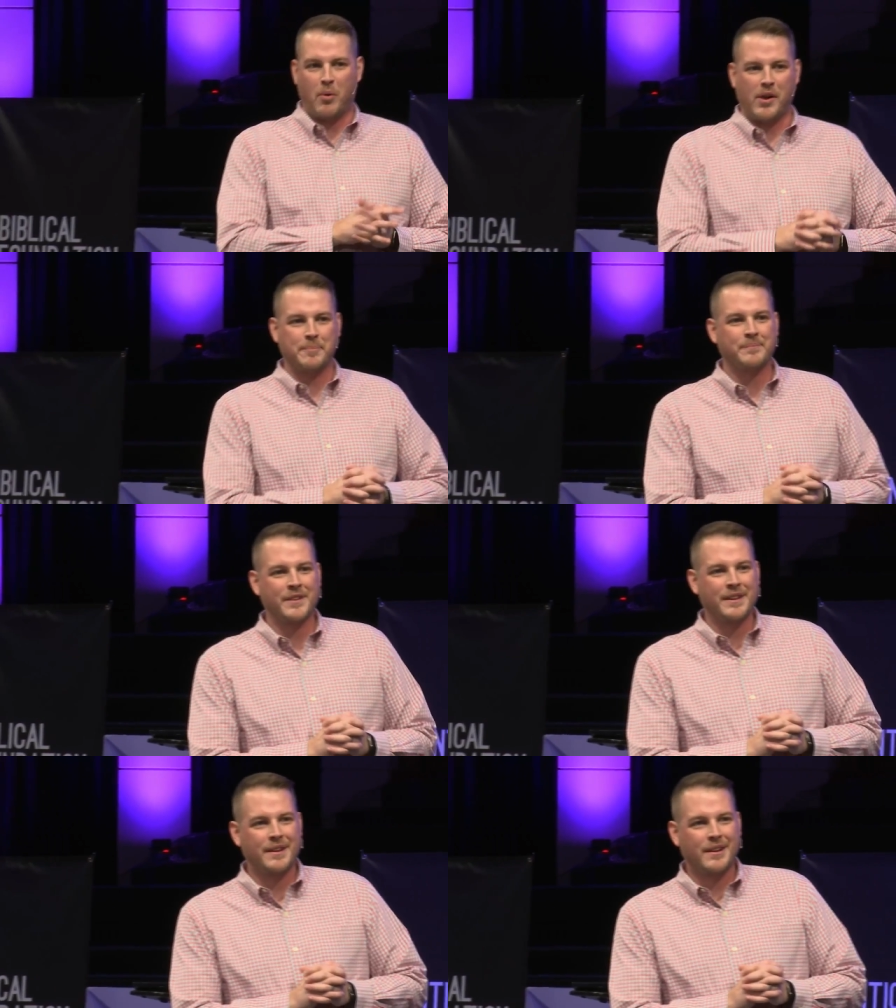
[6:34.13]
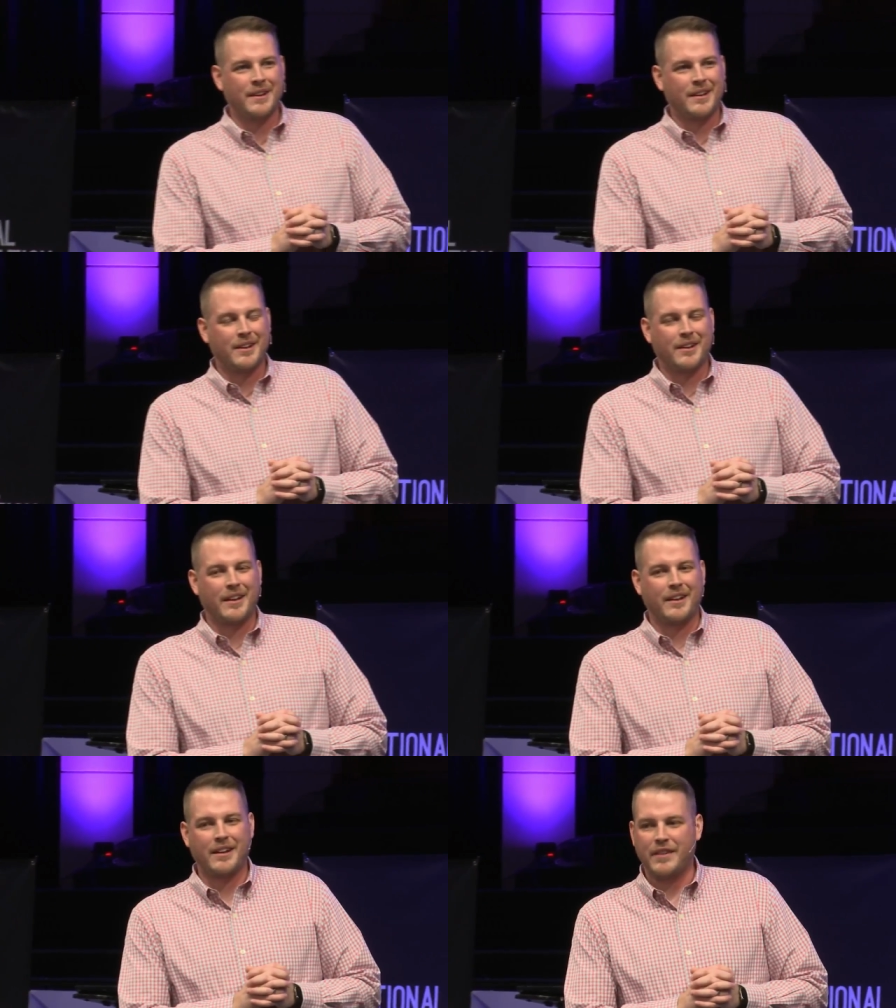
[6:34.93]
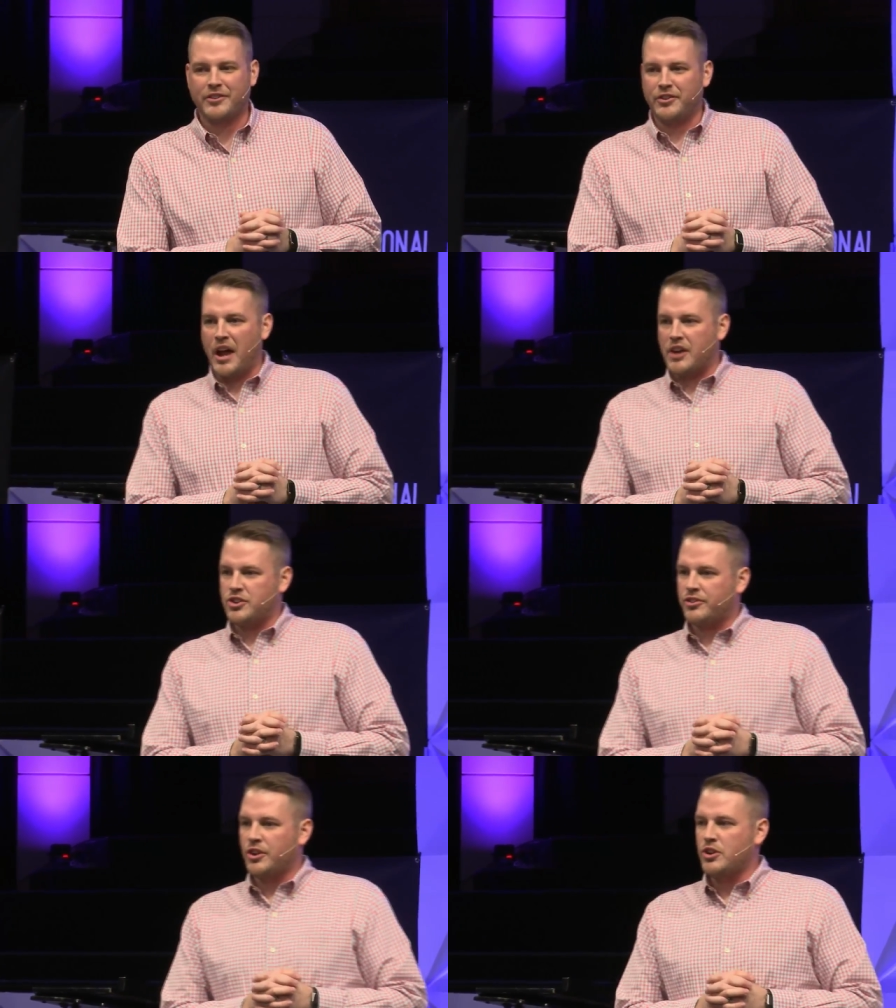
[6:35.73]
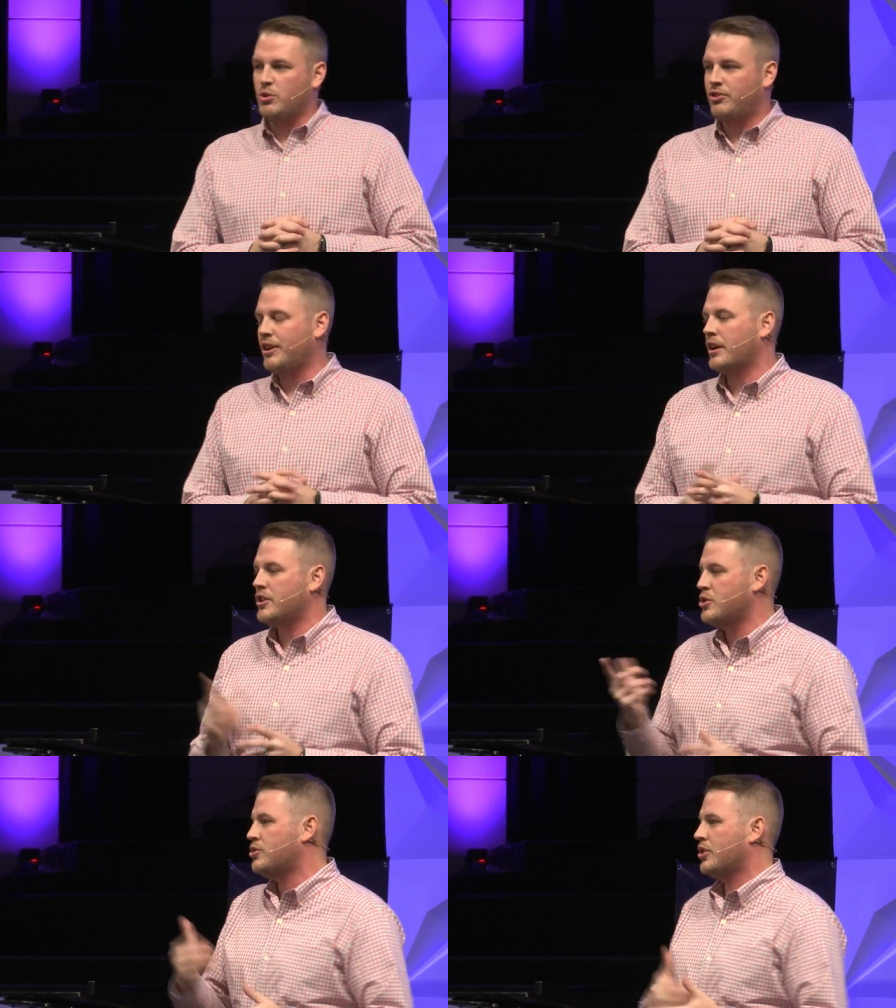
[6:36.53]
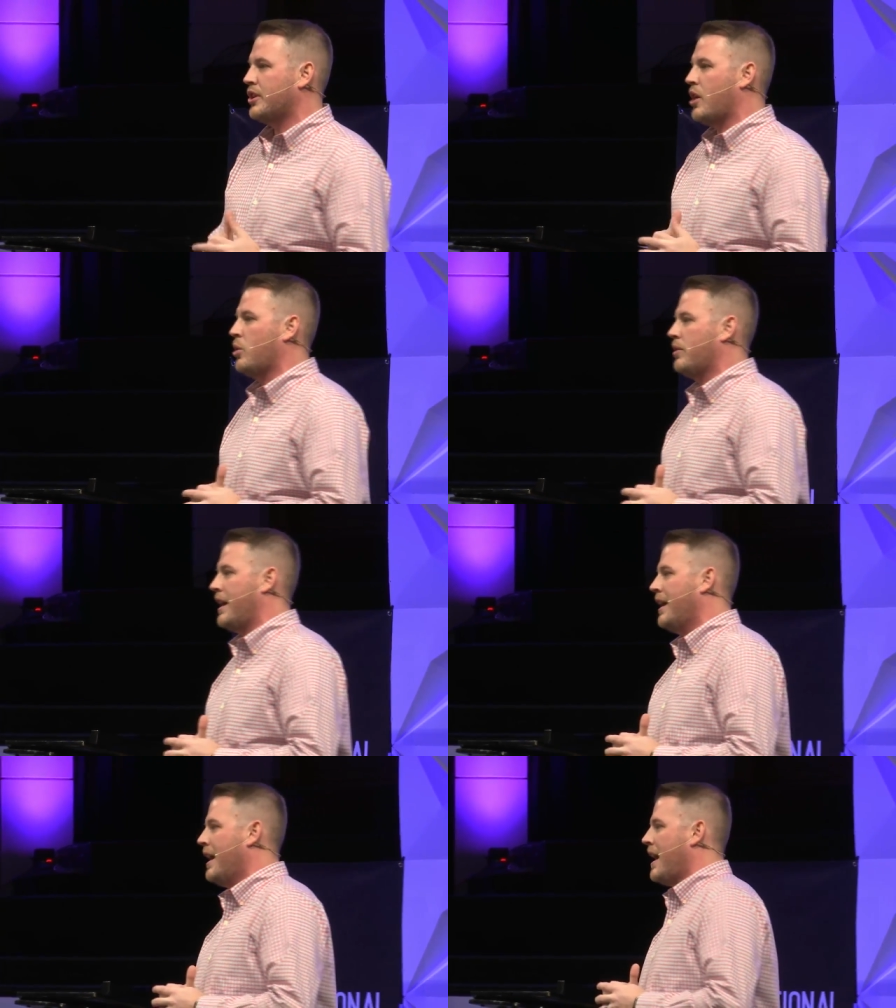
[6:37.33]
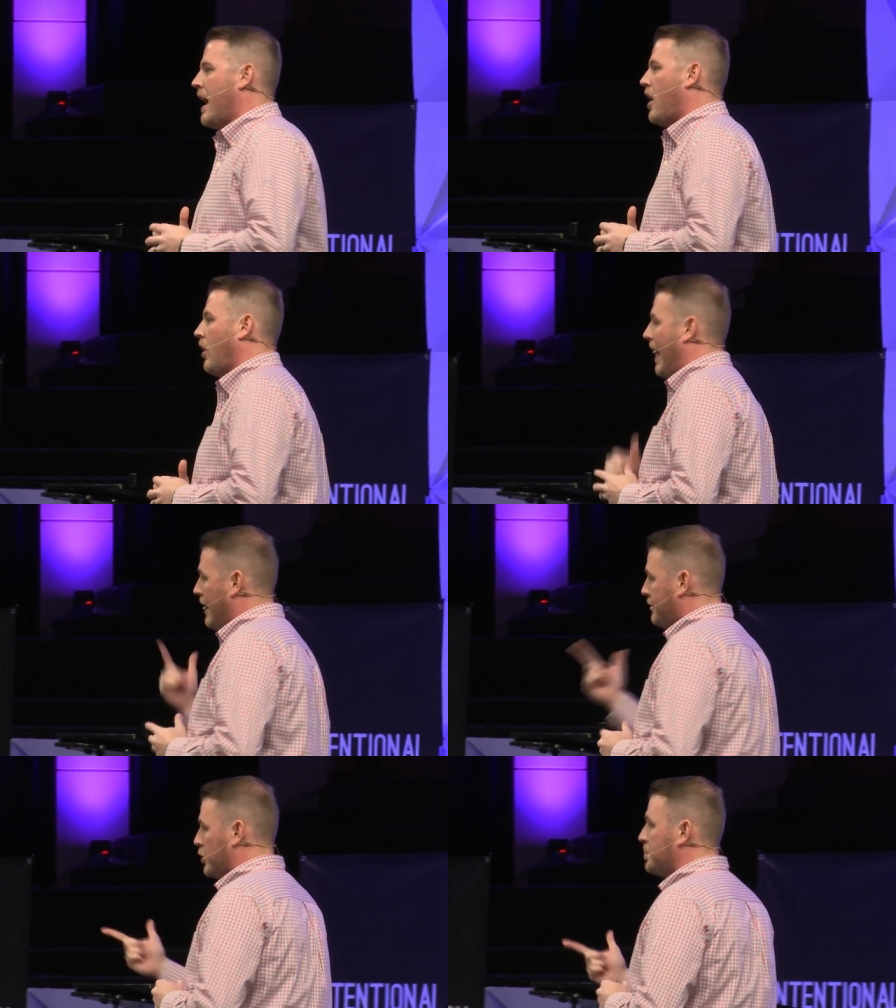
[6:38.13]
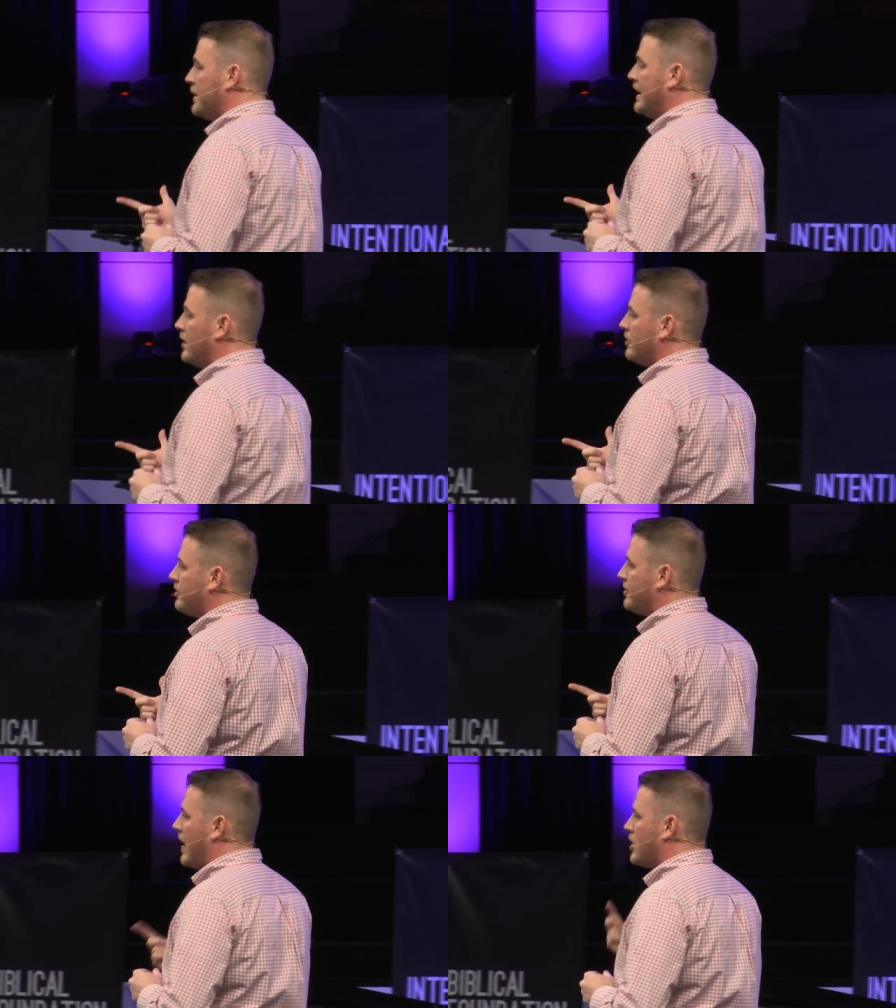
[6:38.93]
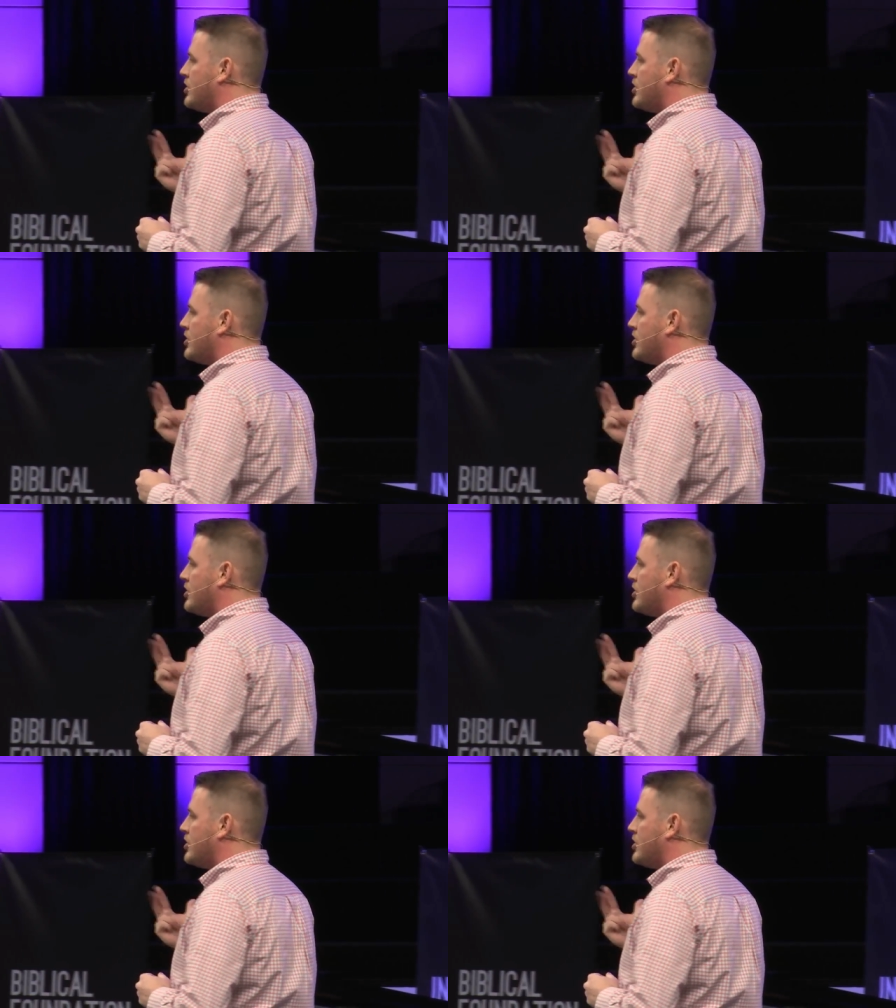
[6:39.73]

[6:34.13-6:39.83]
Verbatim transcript: point. And this is not just a new series. You should know that our life group leaders, our